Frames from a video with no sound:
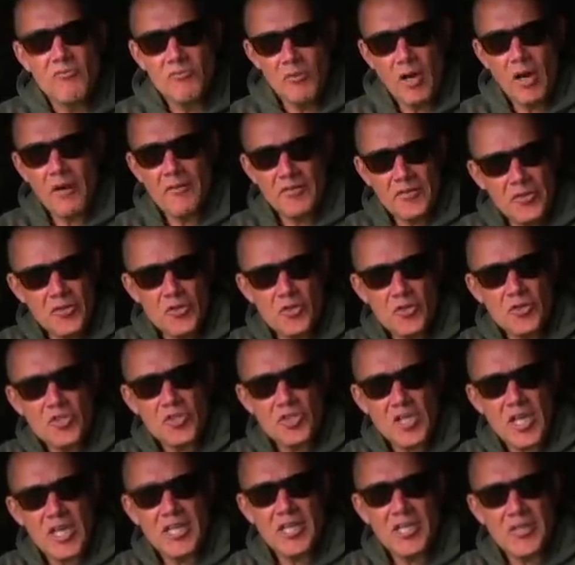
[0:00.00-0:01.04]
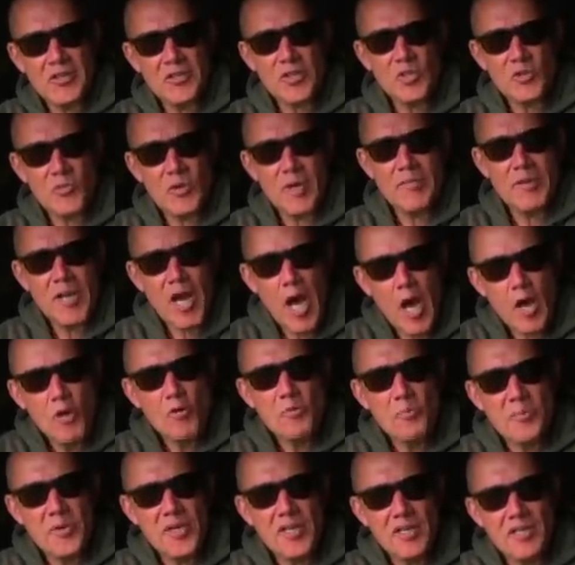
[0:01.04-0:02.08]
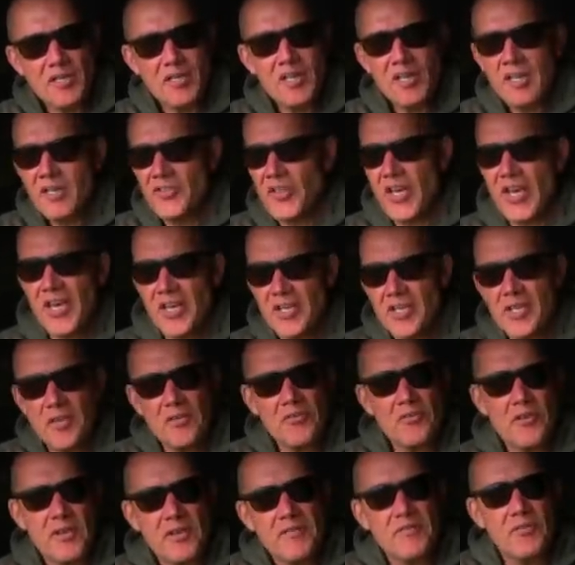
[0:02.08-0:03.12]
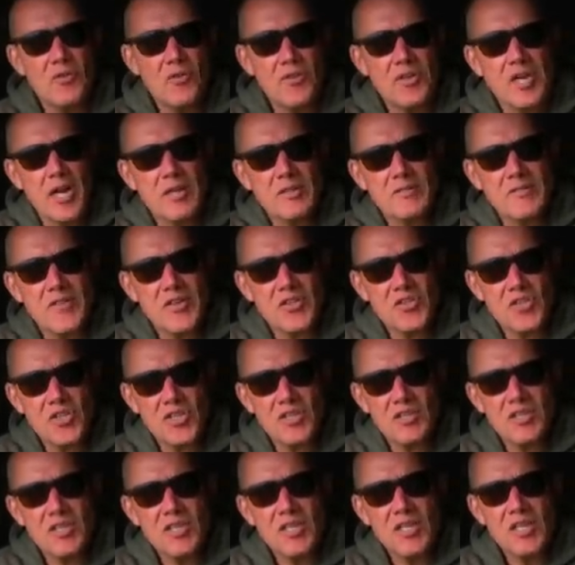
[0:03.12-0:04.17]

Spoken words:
rather than just sitting in a swim and hoping that in your three or four nights fishing